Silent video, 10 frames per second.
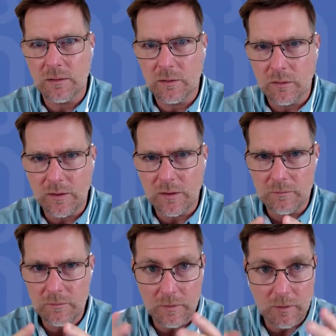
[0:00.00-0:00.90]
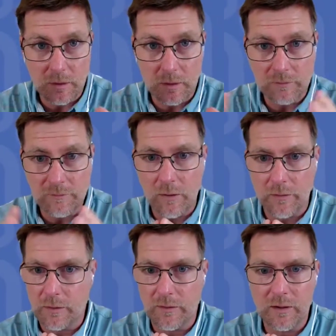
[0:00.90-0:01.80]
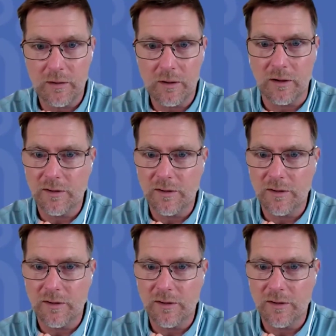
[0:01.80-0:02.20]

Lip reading: they're going to follow, they're either going